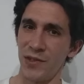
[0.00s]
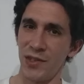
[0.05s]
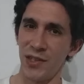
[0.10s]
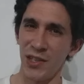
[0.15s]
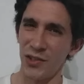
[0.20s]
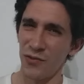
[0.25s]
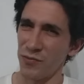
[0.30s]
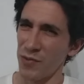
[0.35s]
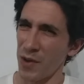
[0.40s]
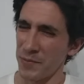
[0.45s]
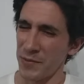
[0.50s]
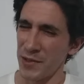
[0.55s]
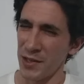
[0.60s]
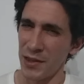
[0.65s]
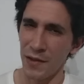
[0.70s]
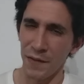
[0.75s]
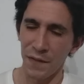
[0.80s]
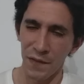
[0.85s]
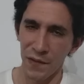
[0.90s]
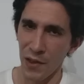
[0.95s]

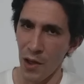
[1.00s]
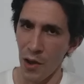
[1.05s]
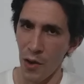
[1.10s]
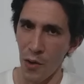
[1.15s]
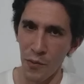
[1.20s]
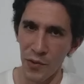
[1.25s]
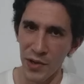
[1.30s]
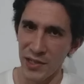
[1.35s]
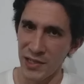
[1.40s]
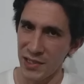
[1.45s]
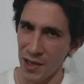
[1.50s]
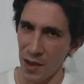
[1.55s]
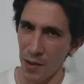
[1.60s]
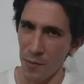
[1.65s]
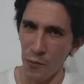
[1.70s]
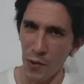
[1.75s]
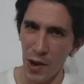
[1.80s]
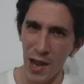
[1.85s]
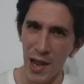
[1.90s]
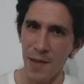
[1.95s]
disrupted the flow in
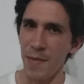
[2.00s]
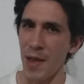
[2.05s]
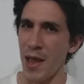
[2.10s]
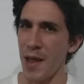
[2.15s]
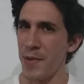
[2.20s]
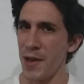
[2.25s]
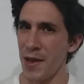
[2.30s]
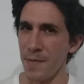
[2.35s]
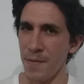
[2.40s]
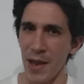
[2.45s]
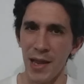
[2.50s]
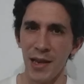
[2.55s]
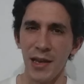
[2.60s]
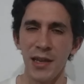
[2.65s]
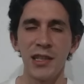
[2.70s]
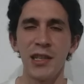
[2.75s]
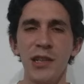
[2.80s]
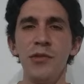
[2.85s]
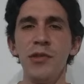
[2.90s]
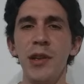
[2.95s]
some way. Maybe it made
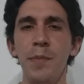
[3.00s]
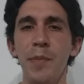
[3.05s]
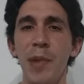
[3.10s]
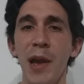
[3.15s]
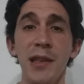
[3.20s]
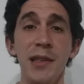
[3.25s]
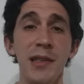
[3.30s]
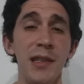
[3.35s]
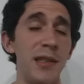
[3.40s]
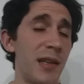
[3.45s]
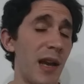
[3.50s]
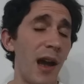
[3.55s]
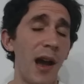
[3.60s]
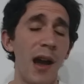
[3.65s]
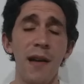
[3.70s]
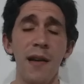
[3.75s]
too dependent.